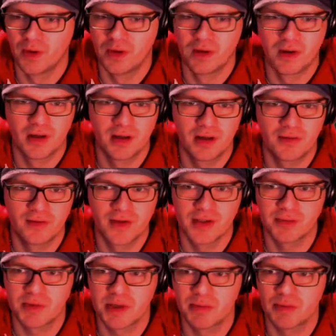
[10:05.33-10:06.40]
I love these
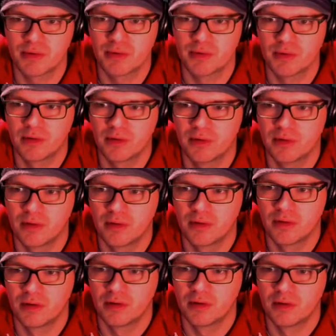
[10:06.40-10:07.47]
people.
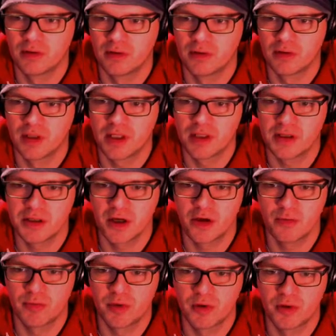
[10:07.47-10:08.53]
Easy
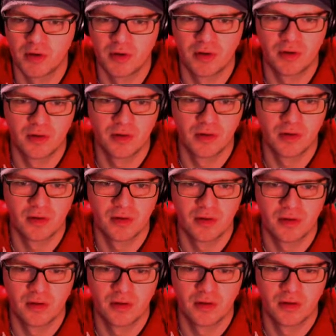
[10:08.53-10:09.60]
open.
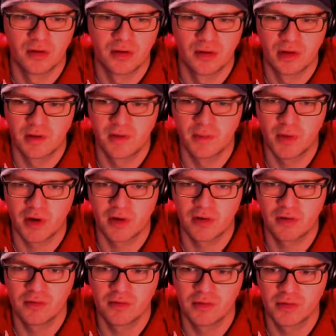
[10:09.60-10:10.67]
Everybody
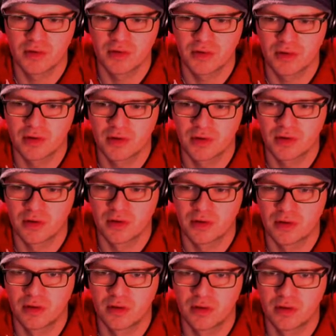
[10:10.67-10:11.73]
calls.
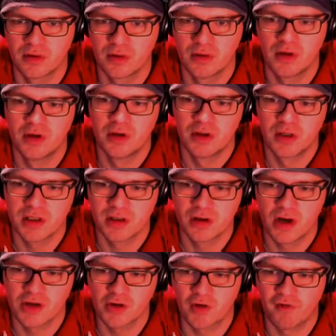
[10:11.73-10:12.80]
This
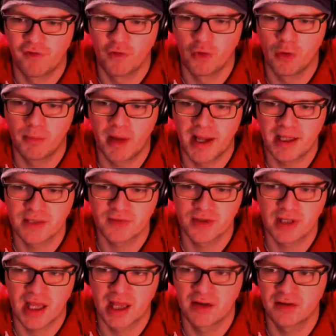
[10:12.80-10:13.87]
guy's got 4 bags of
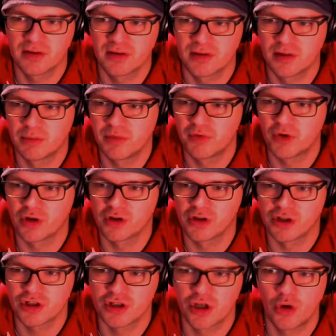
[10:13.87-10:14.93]
sand, and we've got
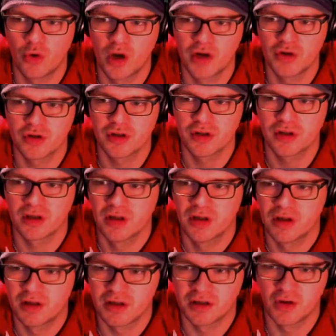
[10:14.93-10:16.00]
just 200.
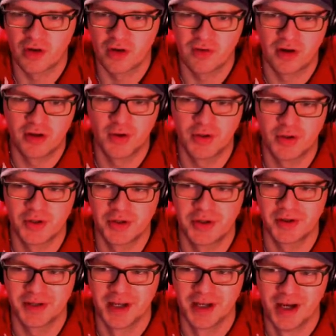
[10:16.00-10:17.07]
Just no, not 200
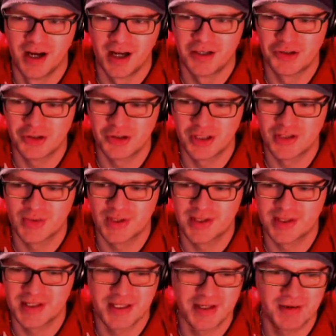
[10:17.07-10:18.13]
euros.
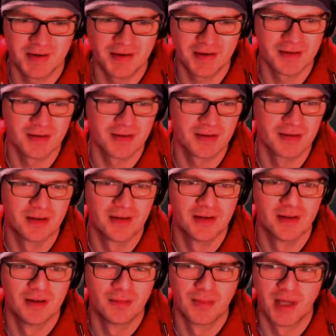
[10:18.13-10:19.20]
120 euros.
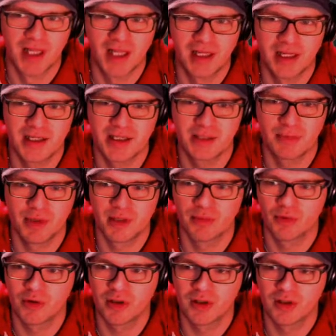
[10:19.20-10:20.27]
Playing against the bigger
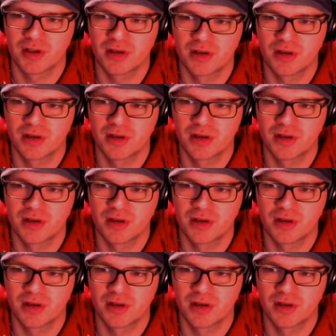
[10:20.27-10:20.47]
boys.